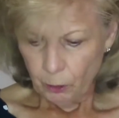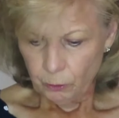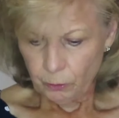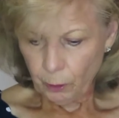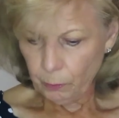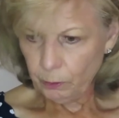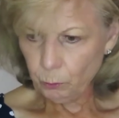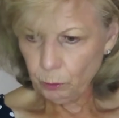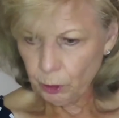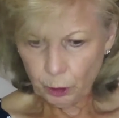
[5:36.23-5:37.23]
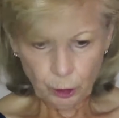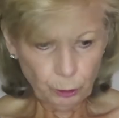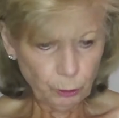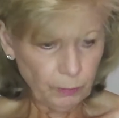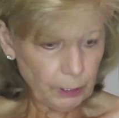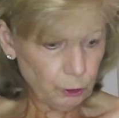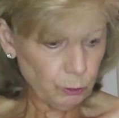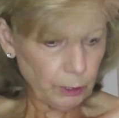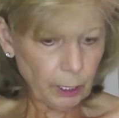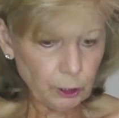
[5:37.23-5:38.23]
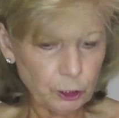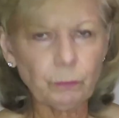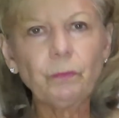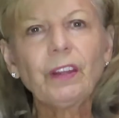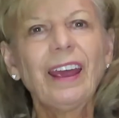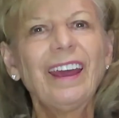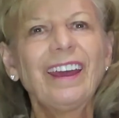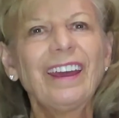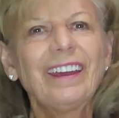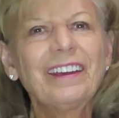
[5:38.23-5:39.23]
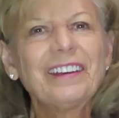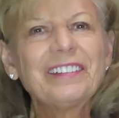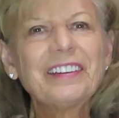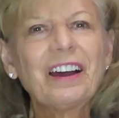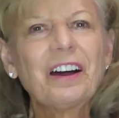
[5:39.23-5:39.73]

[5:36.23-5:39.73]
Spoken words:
So this will conclude the introduction, and